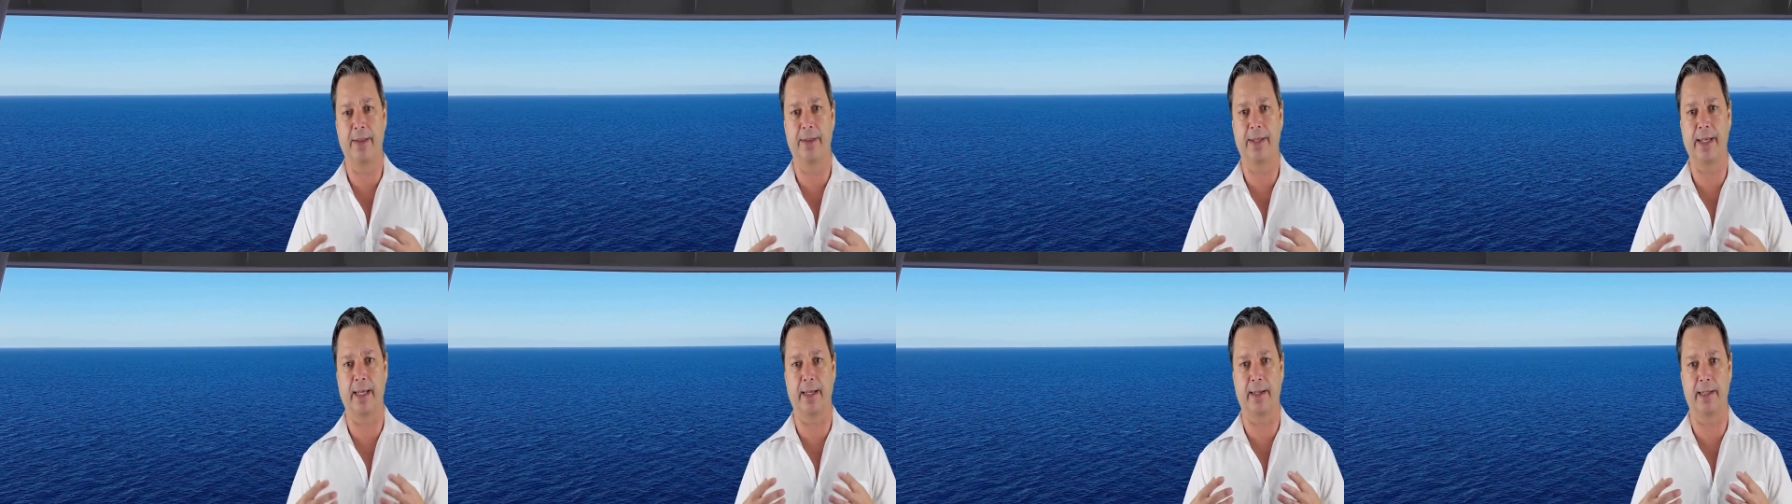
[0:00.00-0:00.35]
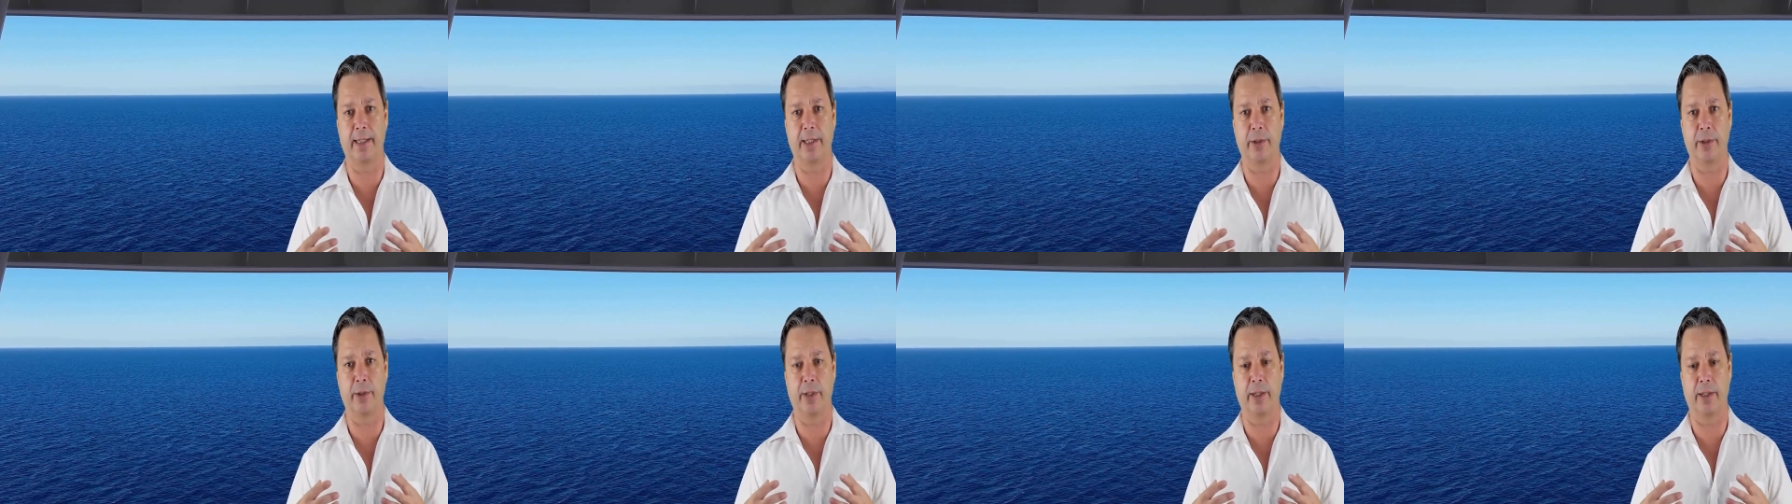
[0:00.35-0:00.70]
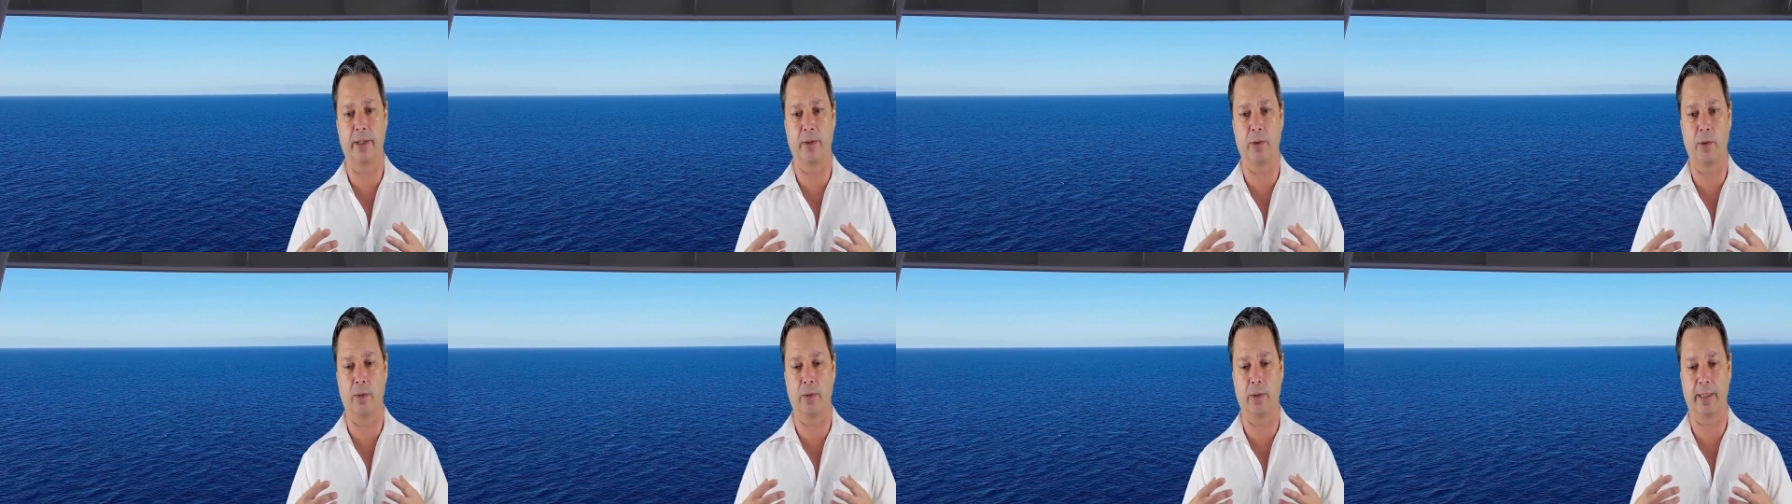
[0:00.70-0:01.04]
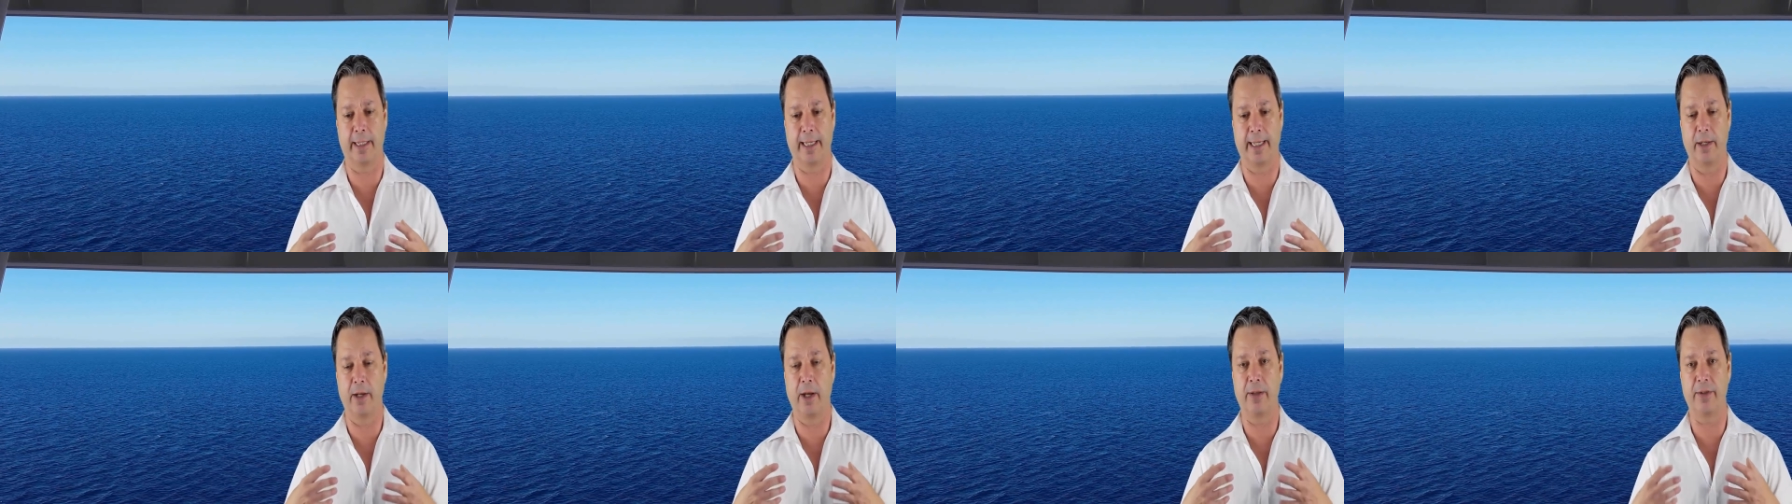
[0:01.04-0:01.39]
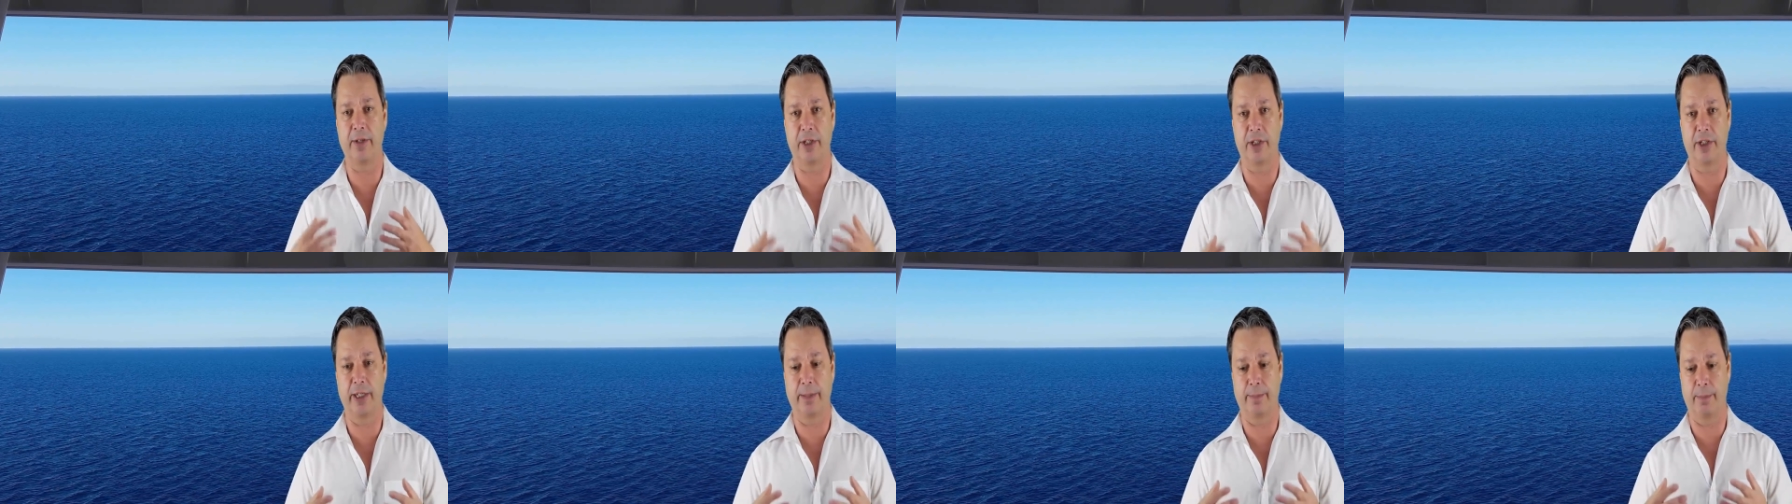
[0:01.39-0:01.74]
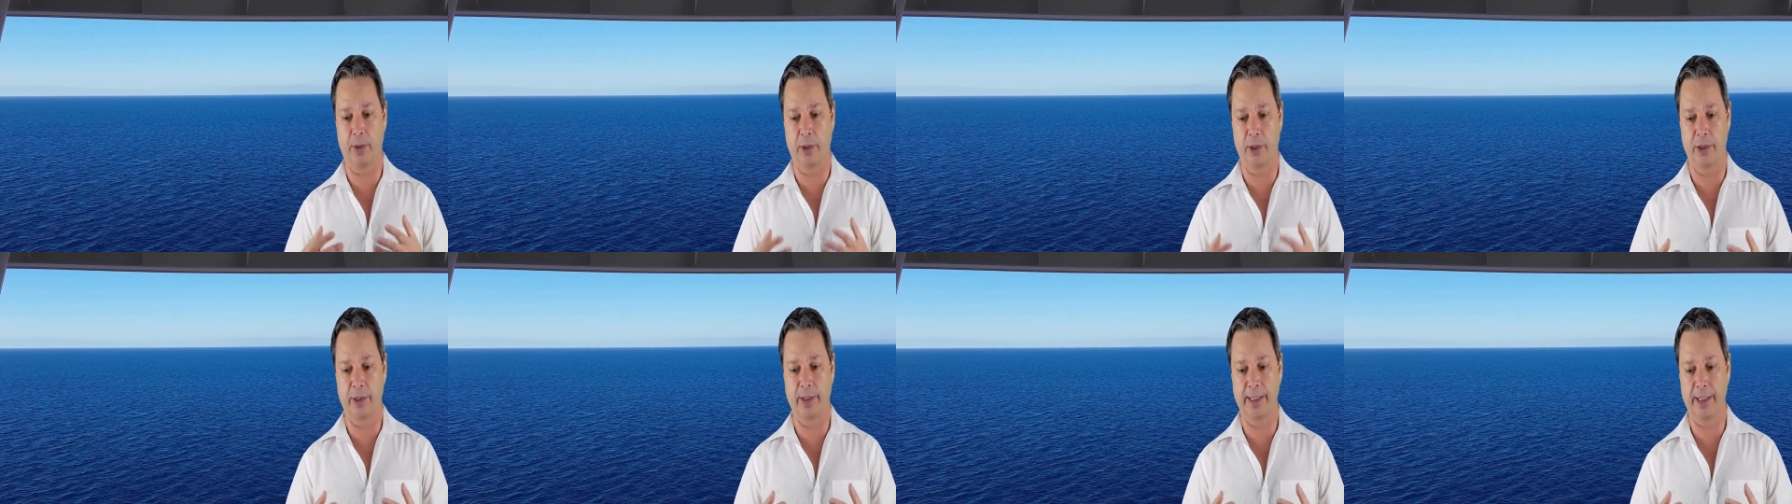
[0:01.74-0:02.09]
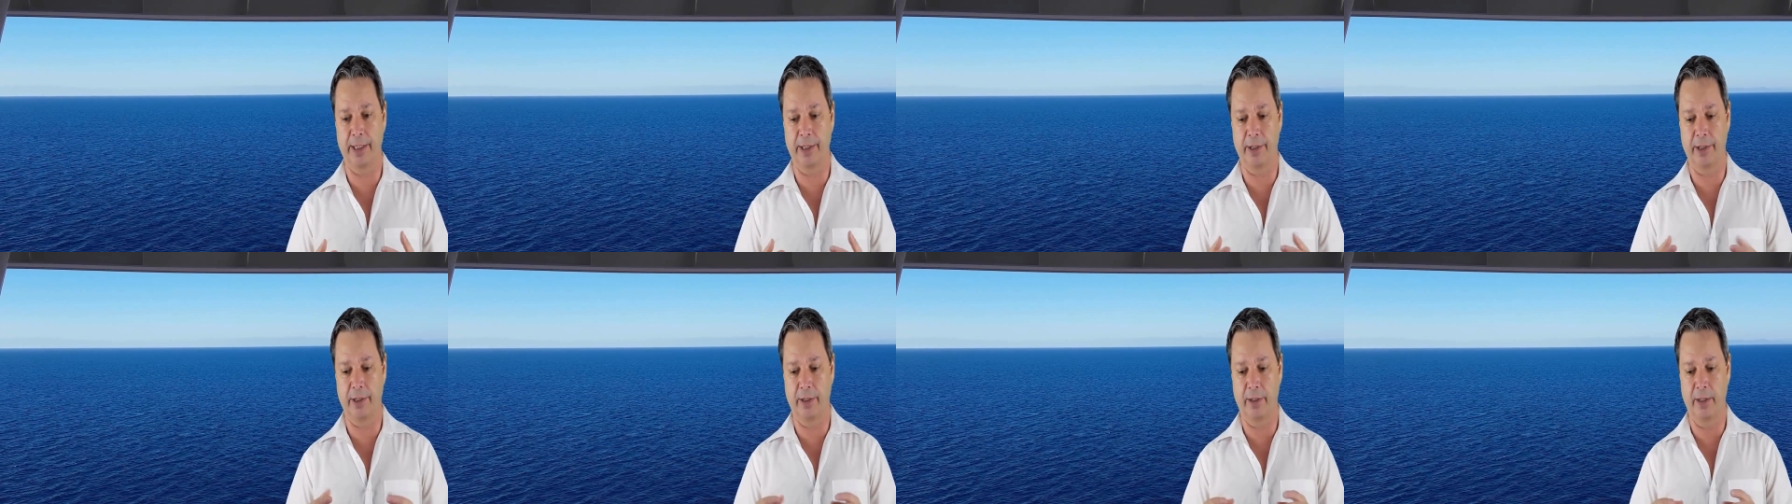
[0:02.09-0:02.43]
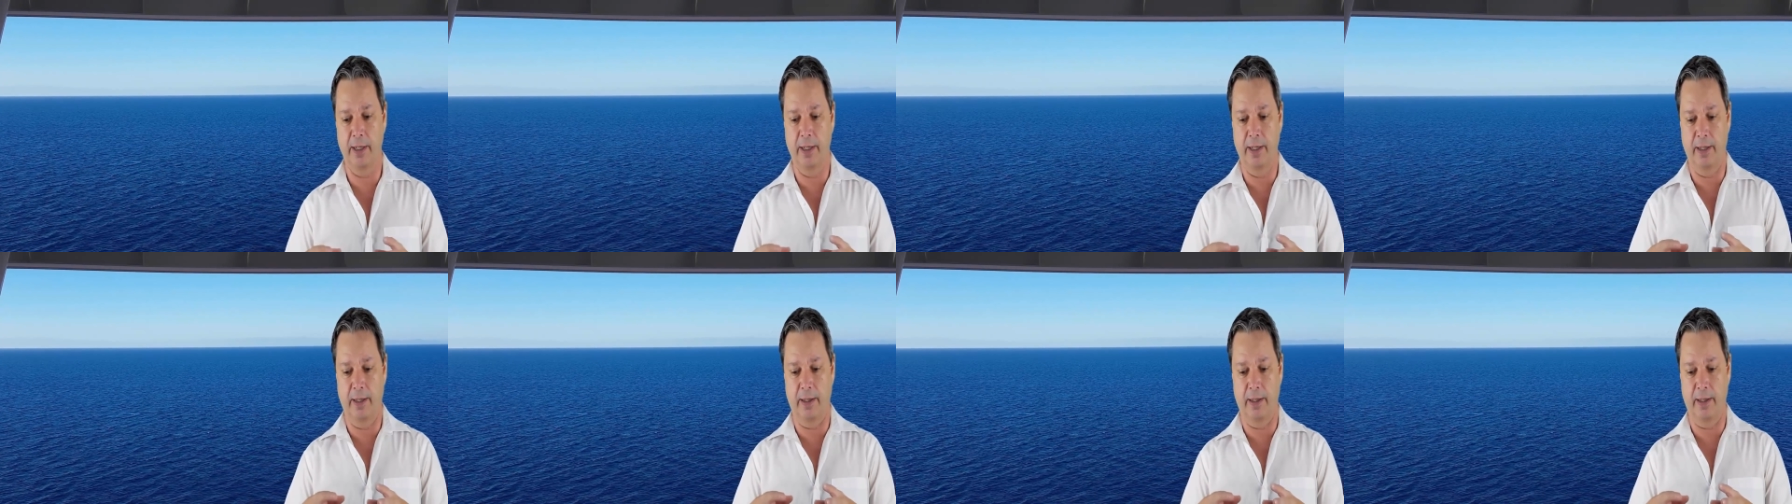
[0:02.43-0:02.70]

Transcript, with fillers: that you can get on the ship earlier